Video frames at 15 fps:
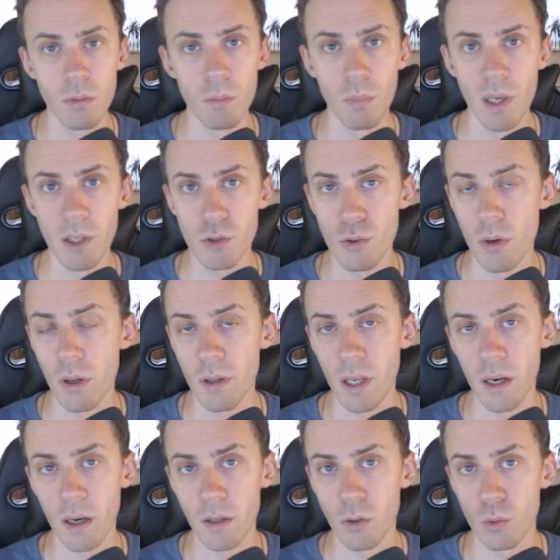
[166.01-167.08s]
Make sure
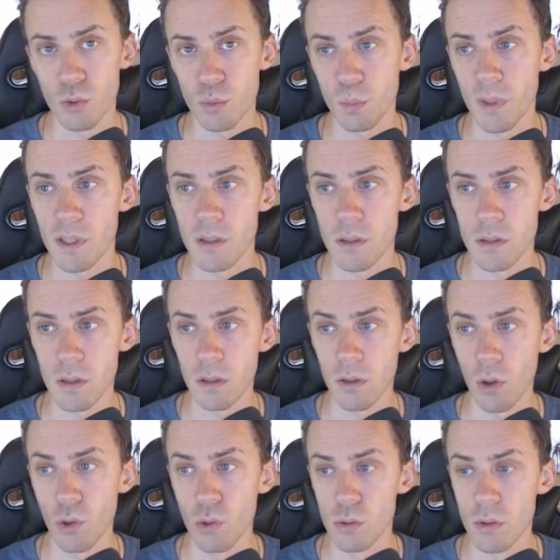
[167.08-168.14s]
there are no spaces in
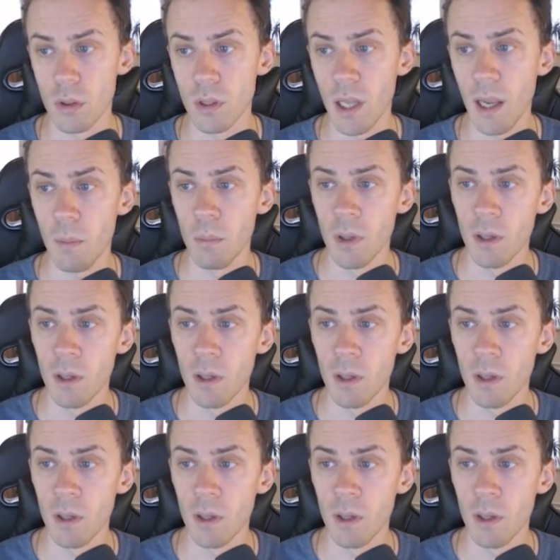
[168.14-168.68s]
your username.